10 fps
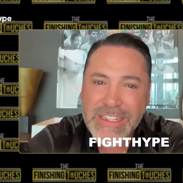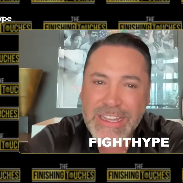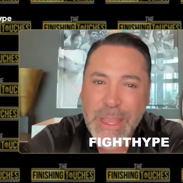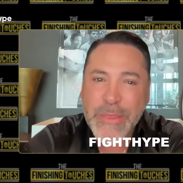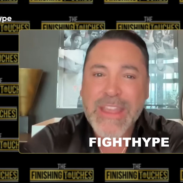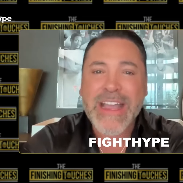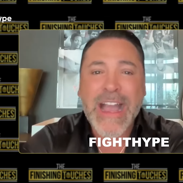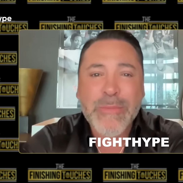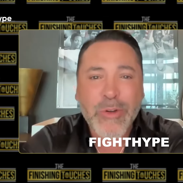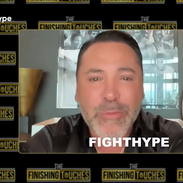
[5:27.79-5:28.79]
I think
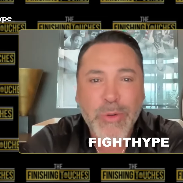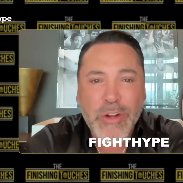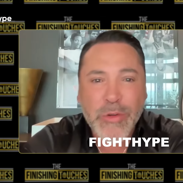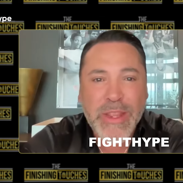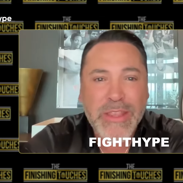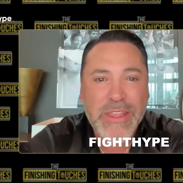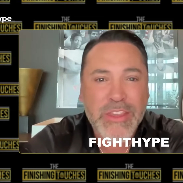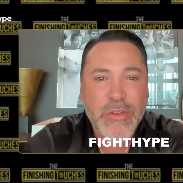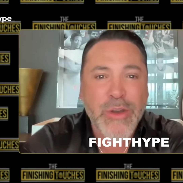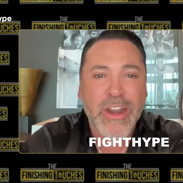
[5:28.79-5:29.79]
I'm more Puerto Rican than
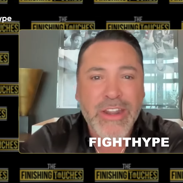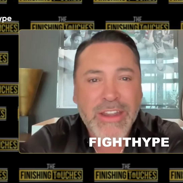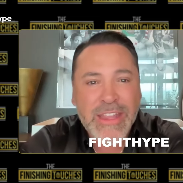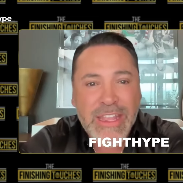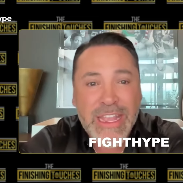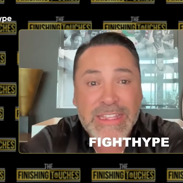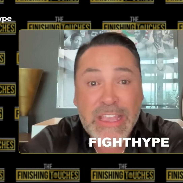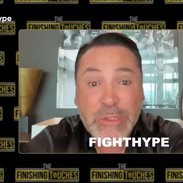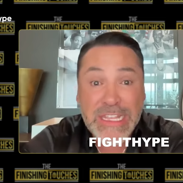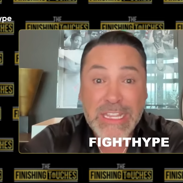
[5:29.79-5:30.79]
you are, and
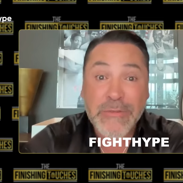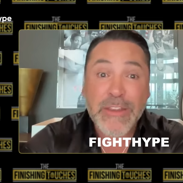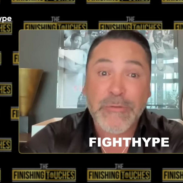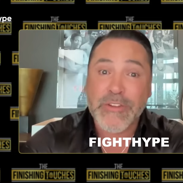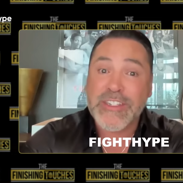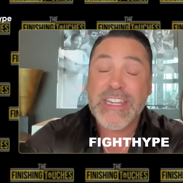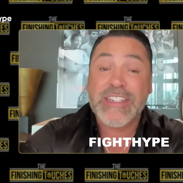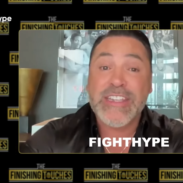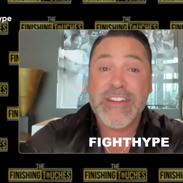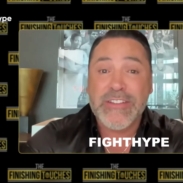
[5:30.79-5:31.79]
I only lived there for
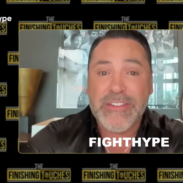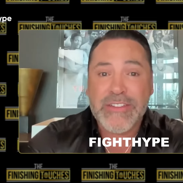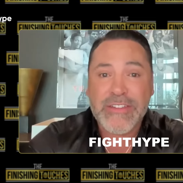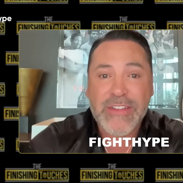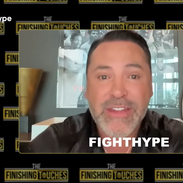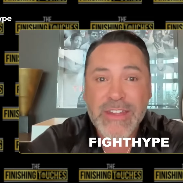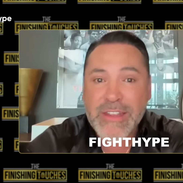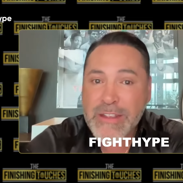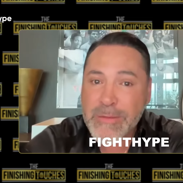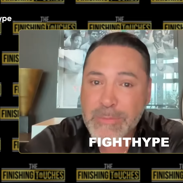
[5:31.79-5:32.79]
6 years.
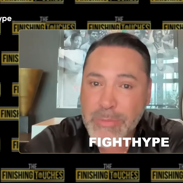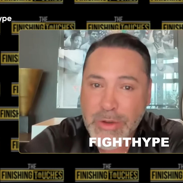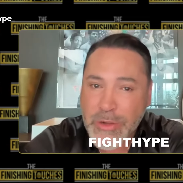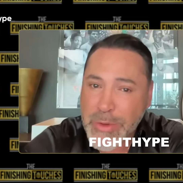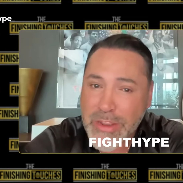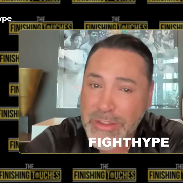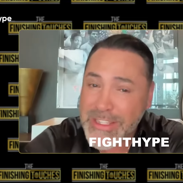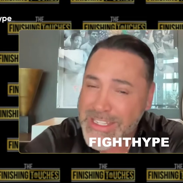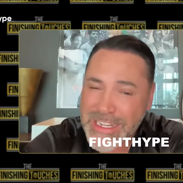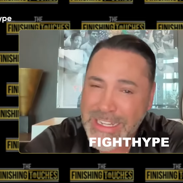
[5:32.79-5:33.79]
Puerto Rico
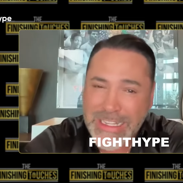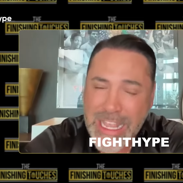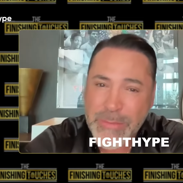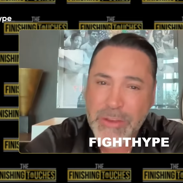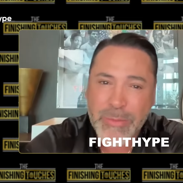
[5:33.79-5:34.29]
doesn't claim you,